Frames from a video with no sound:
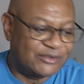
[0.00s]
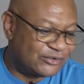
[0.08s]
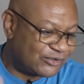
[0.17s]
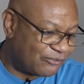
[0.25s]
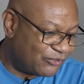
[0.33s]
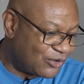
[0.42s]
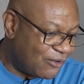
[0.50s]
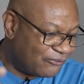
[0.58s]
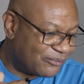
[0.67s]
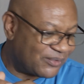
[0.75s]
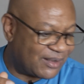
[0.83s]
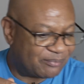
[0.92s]
So if we go
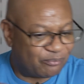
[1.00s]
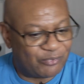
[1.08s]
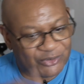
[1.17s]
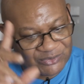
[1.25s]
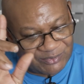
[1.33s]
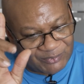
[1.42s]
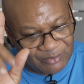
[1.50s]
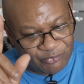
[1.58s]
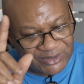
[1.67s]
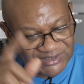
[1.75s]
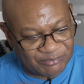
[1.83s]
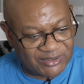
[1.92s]
from that
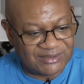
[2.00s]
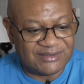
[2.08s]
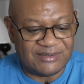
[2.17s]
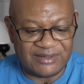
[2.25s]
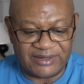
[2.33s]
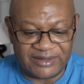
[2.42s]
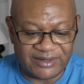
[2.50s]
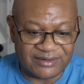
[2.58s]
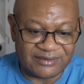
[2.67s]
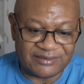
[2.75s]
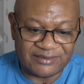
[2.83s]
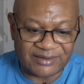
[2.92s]
prospect,
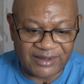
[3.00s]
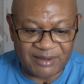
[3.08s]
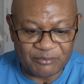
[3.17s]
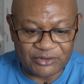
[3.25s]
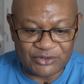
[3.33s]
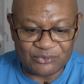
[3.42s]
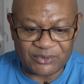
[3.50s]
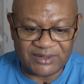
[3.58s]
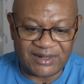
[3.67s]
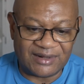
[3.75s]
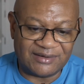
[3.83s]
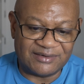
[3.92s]
and I'm going to do a
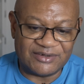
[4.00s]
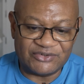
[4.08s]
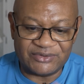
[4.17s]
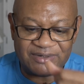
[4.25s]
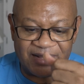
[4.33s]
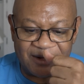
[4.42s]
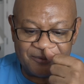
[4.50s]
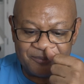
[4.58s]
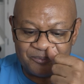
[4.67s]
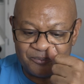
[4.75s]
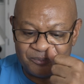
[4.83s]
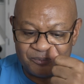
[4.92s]
calculation now,
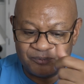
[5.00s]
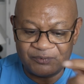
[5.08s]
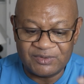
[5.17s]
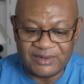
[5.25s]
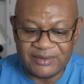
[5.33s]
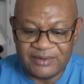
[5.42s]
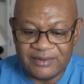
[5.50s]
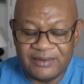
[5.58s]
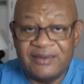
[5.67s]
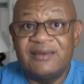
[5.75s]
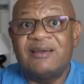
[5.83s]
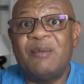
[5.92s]

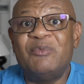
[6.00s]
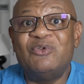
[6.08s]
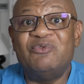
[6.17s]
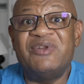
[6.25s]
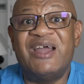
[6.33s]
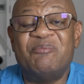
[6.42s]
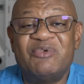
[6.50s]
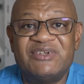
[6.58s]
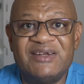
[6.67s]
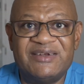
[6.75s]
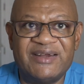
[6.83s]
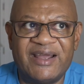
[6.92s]
I'm going to do
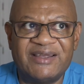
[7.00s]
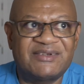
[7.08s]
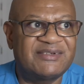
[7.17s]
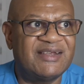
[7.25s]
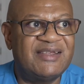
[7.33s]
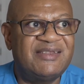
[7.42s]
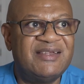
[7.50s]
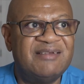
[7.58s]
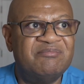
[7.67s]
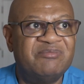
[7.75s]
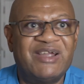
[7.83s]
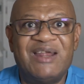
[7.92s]
9% tax, because I
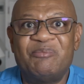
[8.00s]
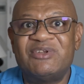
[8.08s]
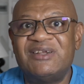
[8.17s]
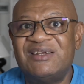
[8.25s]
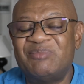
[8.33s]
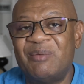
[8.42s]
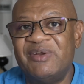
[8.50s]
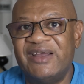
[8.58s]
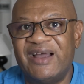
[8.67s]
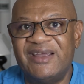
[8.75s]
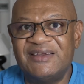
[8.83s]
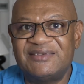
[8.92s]
think 9% is probably the
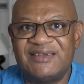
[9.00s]
highest